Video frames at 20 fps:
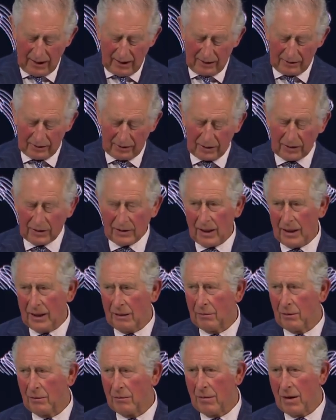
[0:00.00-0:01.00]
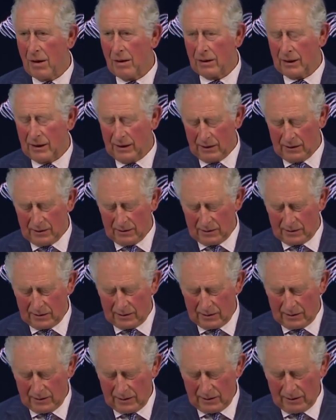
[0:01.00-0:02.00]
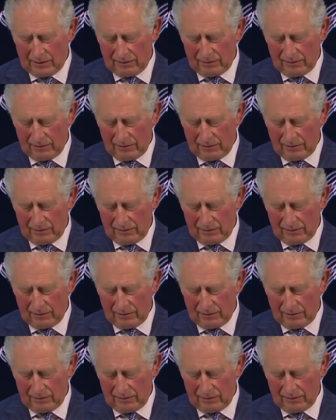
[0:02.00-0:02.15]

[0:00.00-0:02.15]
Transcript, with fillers: uh, sustainable markets.